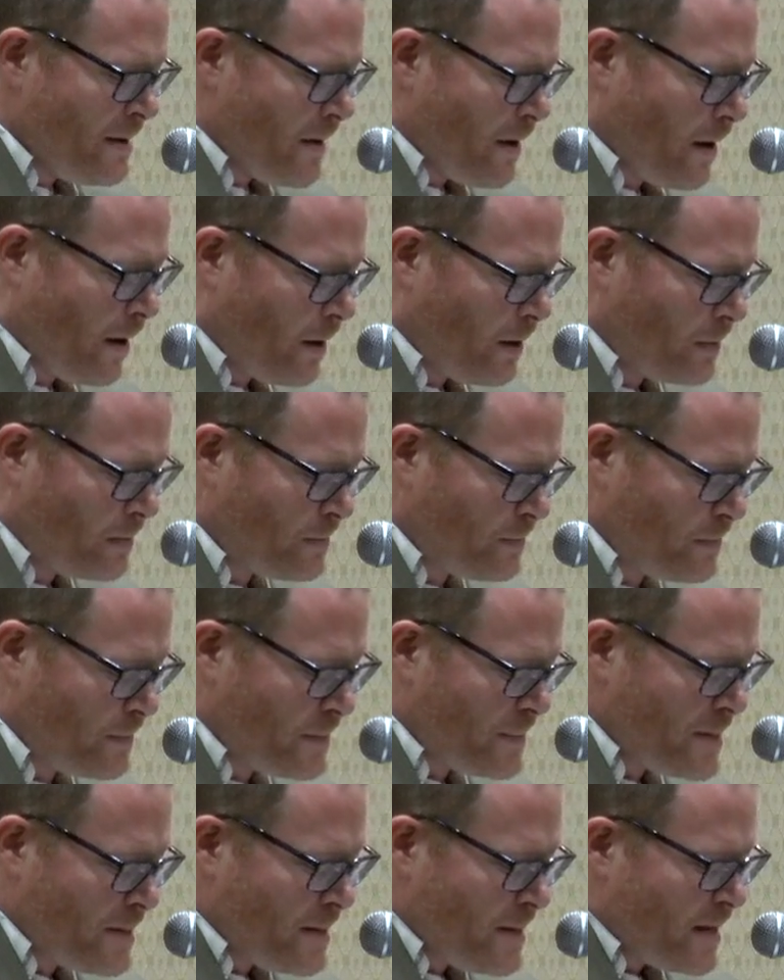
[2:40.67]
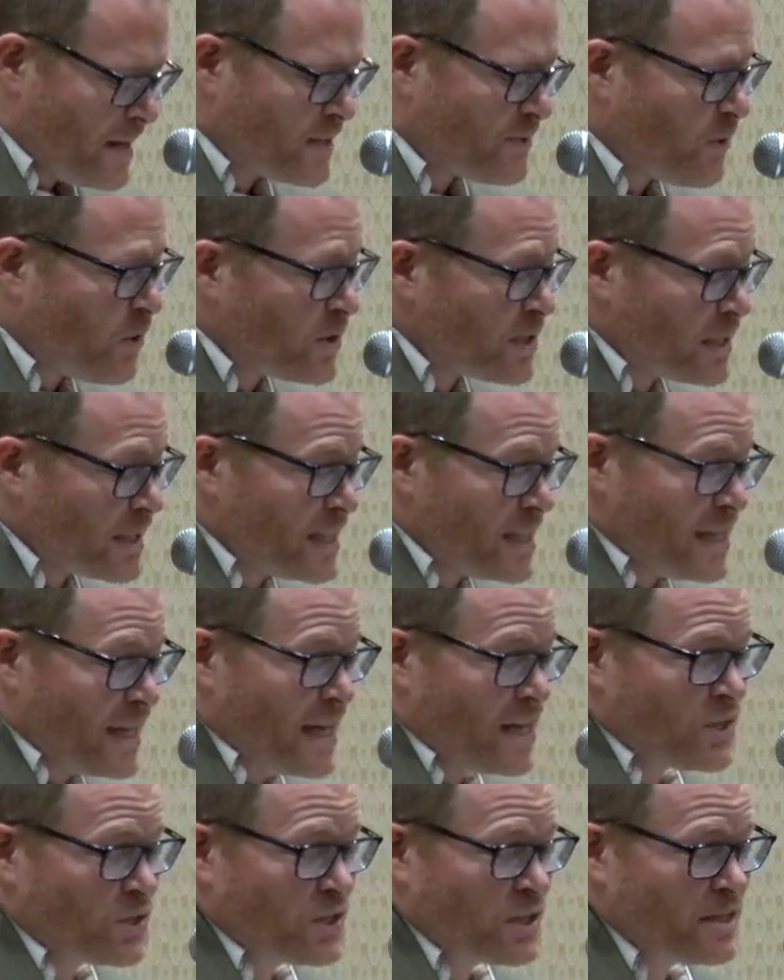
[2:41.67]
Um, as far as
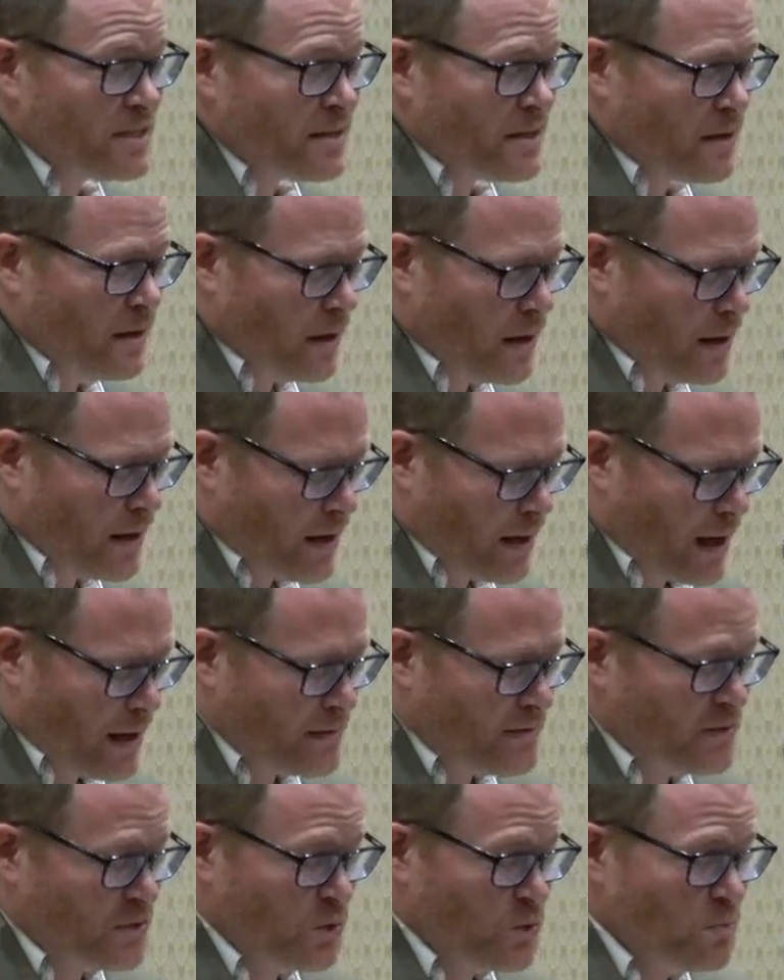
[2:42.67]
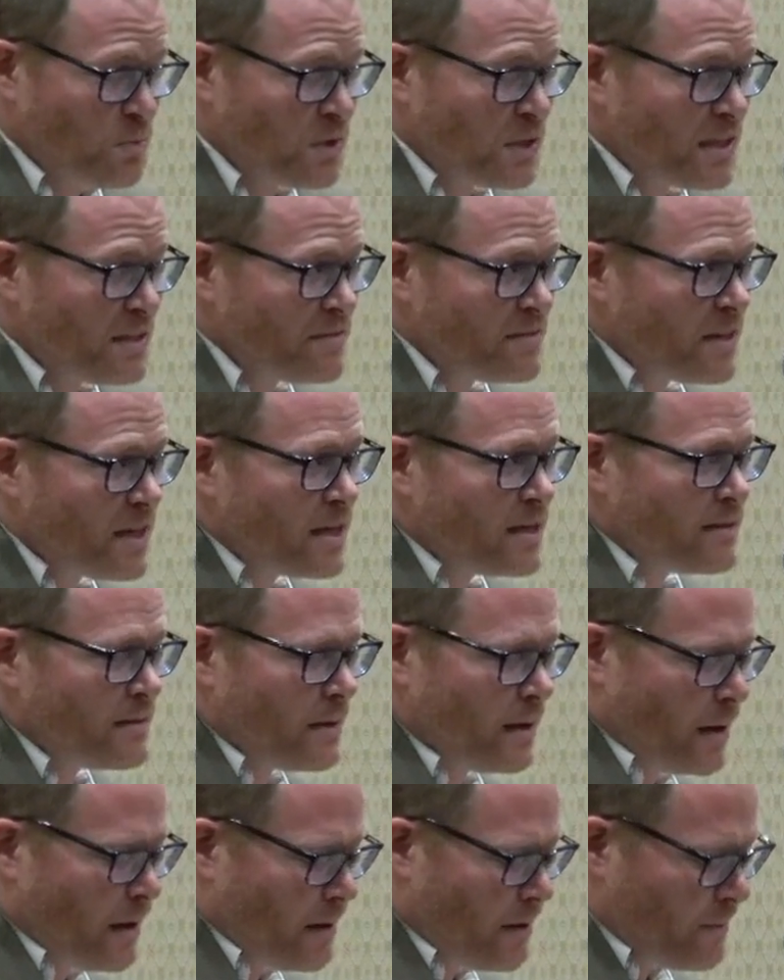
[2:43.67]
litigation, uh, I do believe that
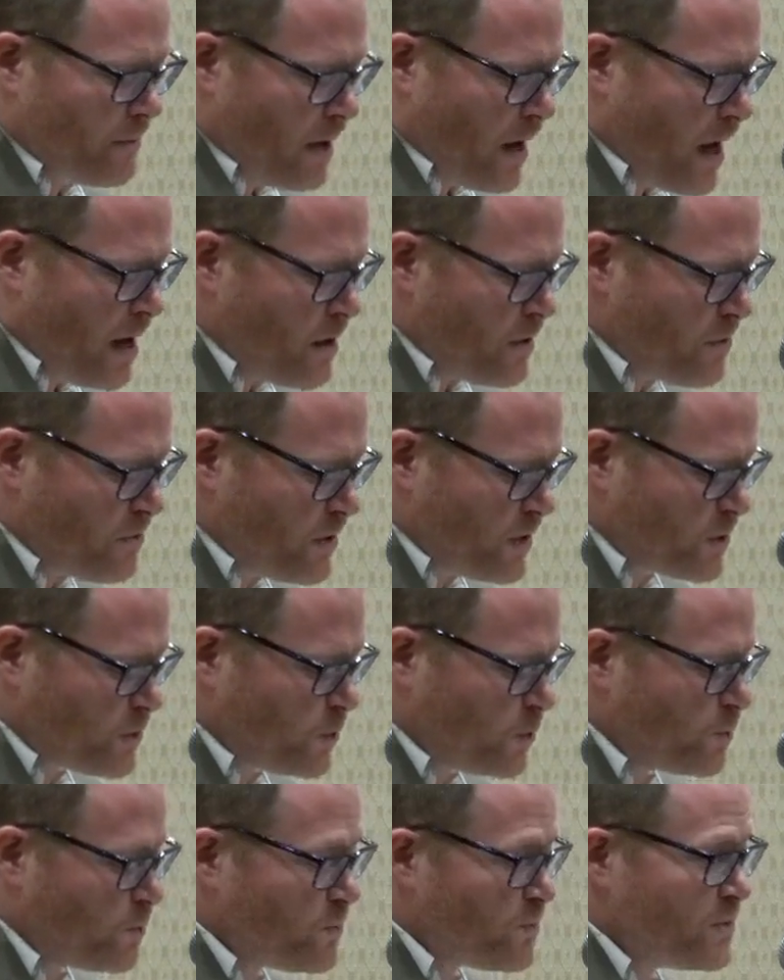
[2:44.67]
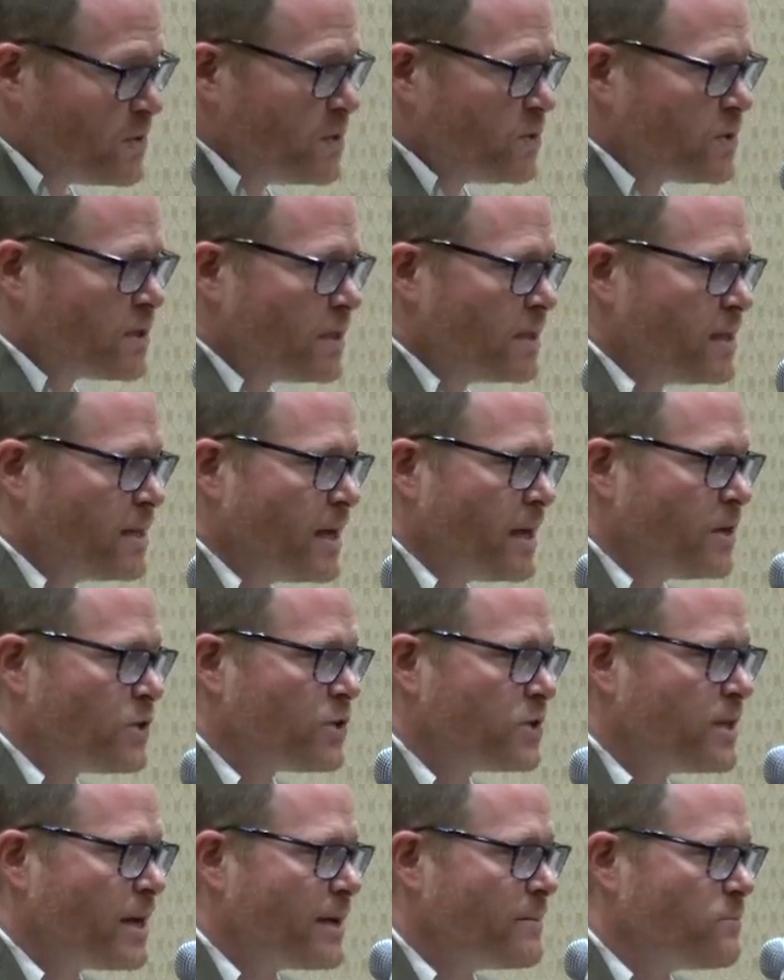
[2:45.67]
uh, a higher threshold would reduce
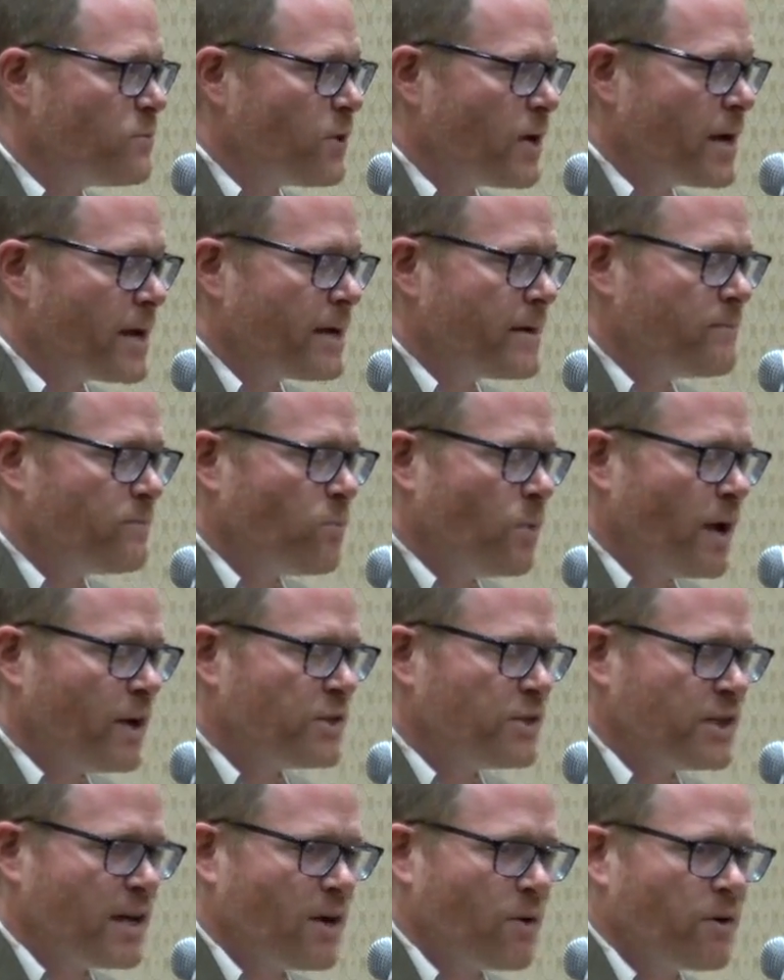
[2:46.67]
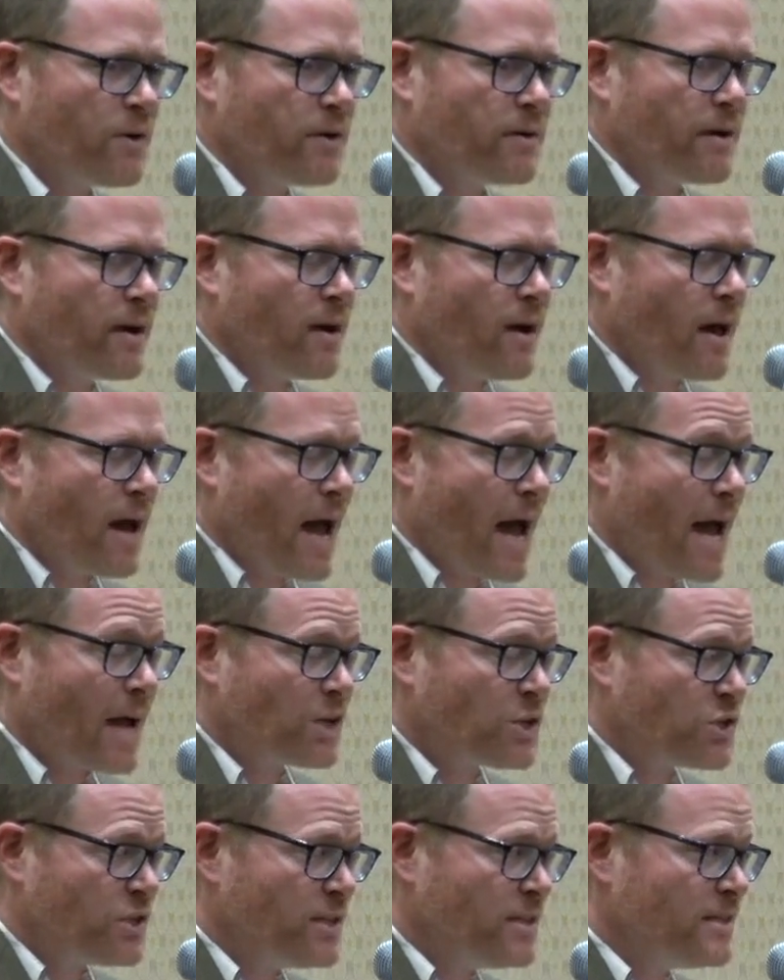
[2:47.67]
litigation. I bring wage and hour
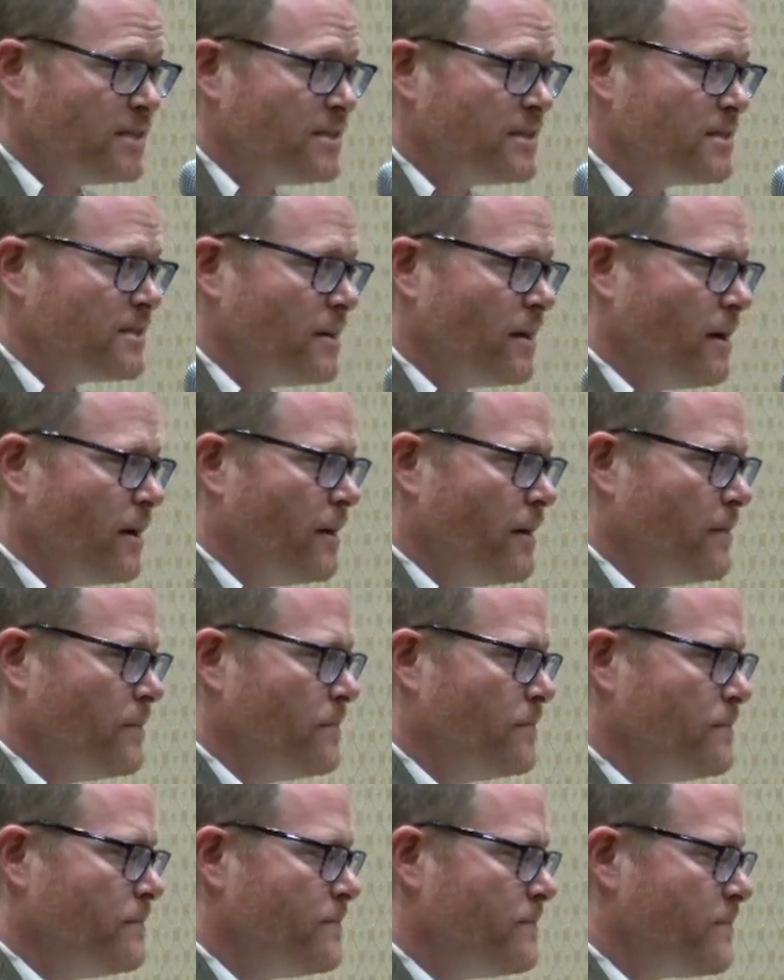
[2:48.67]
actions um,